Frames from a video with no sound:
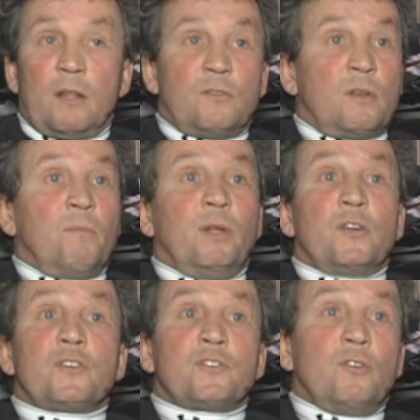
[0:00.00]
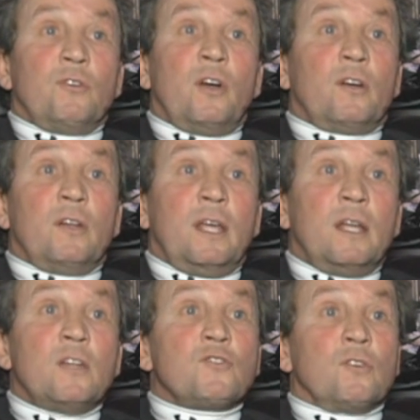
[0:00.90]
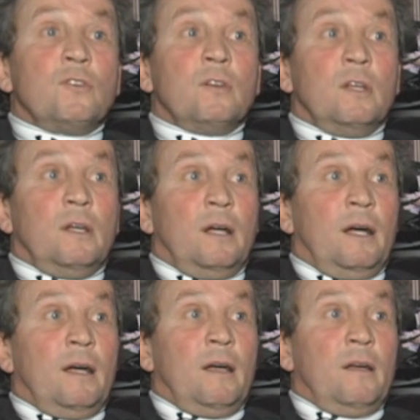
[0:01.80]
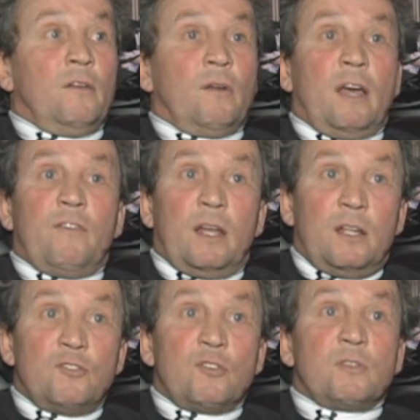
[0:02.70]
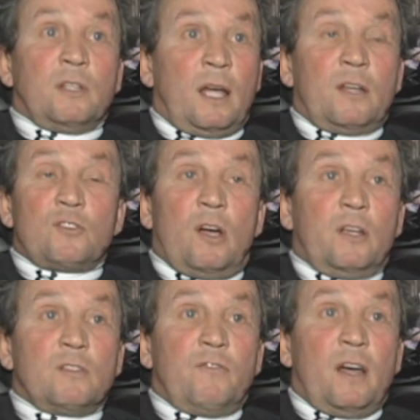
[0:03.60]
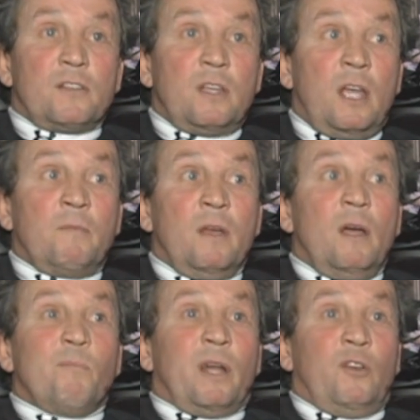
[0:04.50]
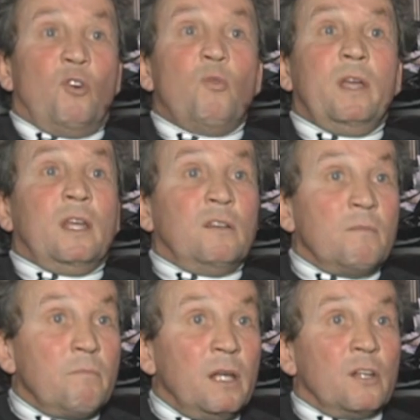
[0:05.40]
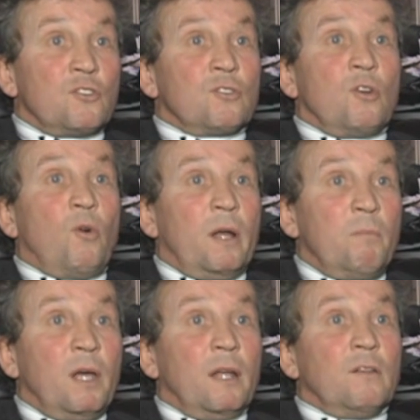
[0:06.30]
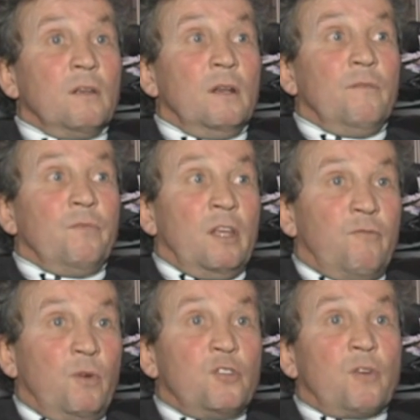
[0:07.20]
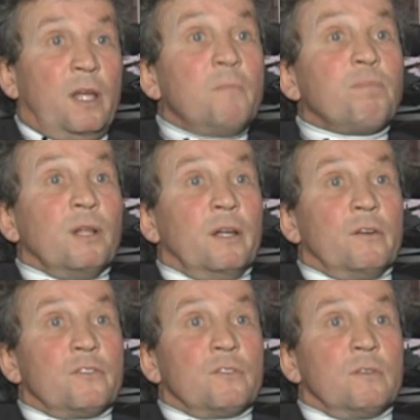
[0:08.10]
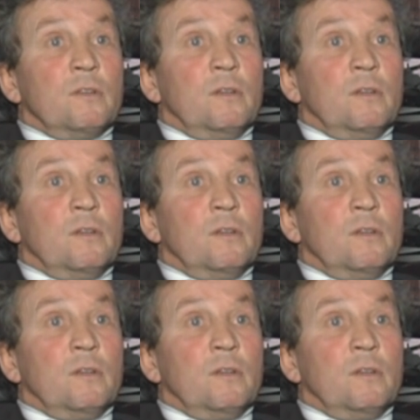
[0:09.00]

that some players are still not going to get injured, have head injuries and that, because hockey's a fast game. But I know we can diminish quite a bit if we train players,